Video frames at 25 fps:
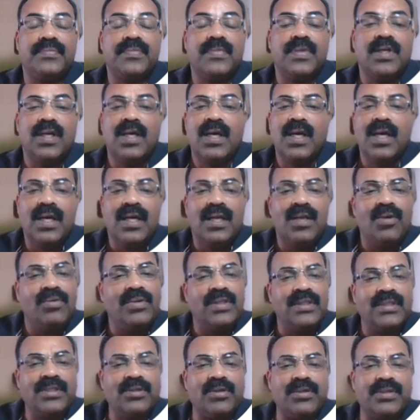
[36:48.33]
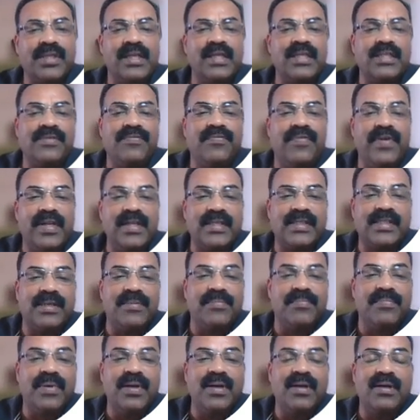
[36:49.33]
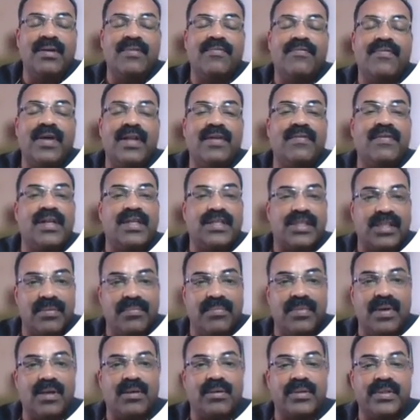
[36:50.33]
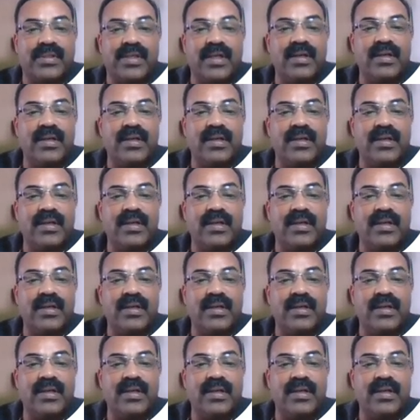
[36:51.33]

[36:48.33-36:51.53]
Now this question is very simple, very simple question.